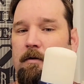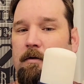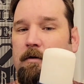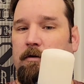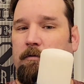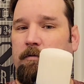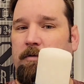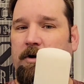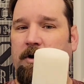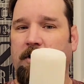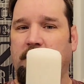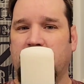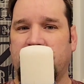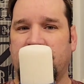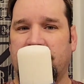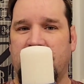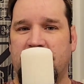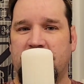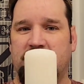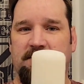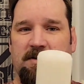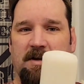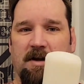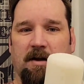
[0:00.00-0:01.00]
It's a pretty good
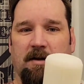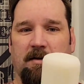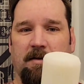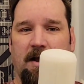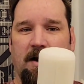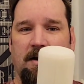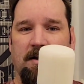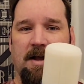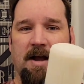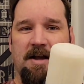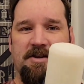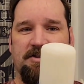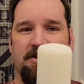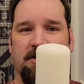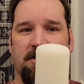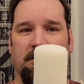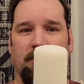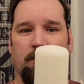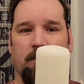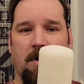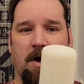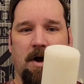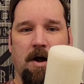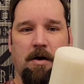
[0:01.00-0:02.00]
sized stick. That'll last you a
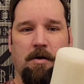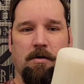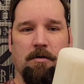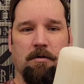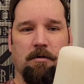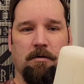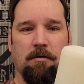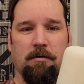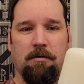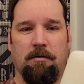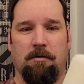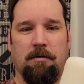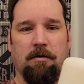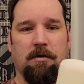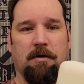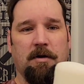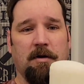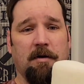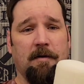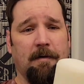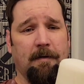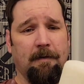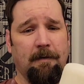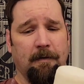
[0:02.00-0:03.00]
good while.
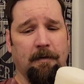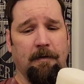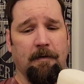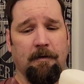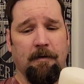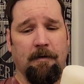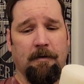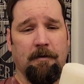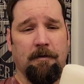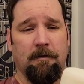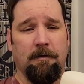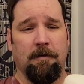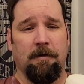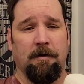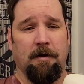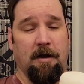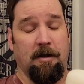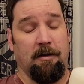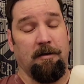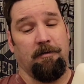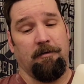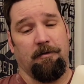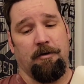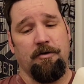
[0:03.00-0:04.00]

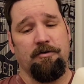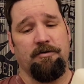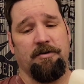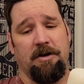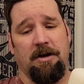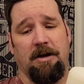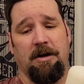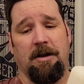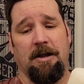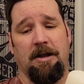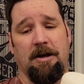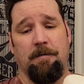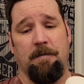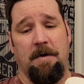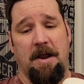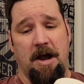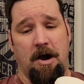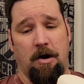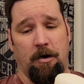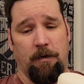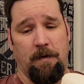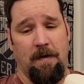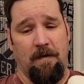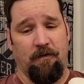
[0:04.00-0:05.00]
And usually to get them
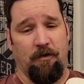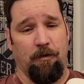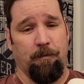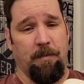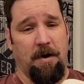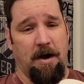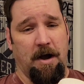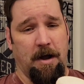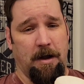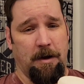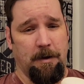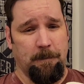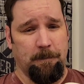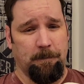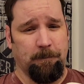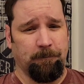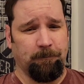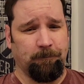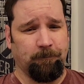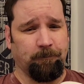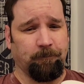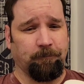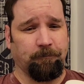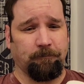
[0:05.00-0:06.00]
now, you have to buy them.
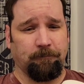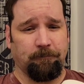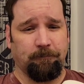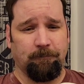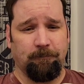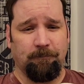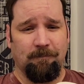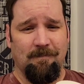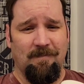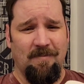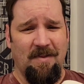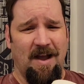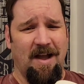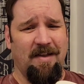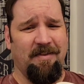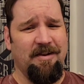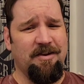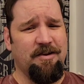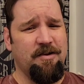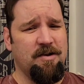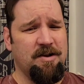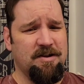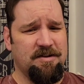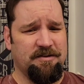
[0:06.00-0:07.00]
I
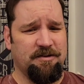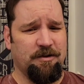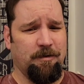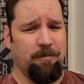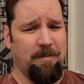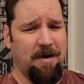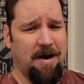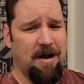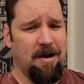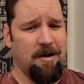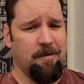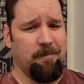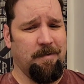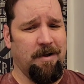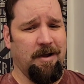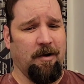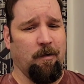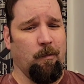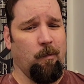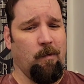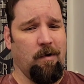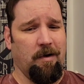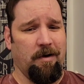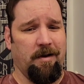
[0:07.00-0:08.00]
think you can still buy them
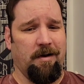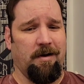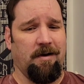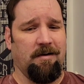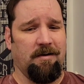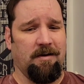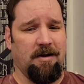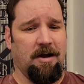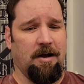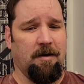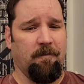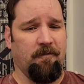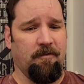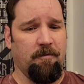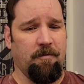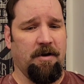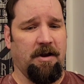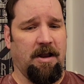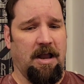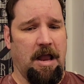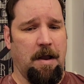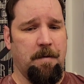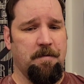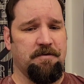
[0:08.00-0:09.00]
like one at a time from
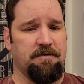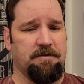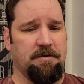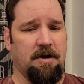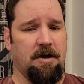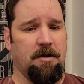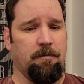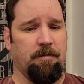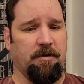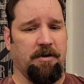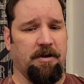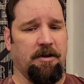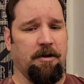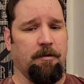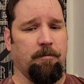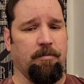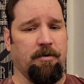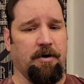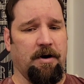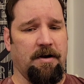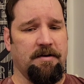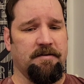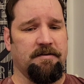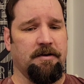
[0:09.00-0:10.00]
like Amazon, but then the
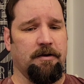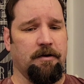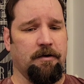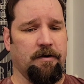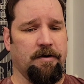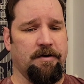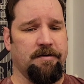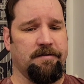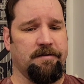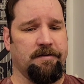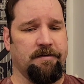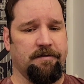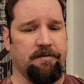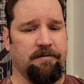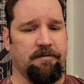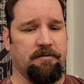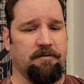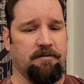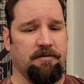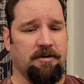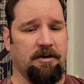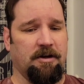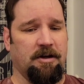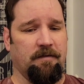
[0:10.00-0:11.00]
price increases
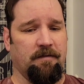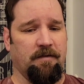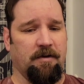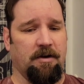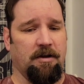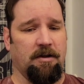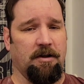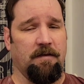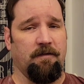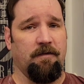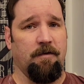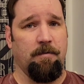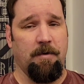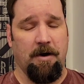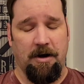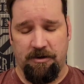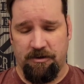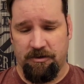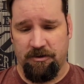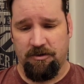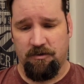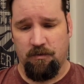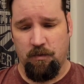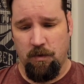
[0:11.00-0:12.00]
significantly if you buy
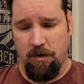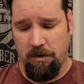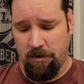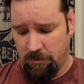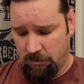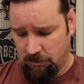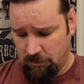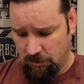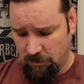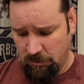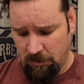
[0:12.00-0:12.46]
just one.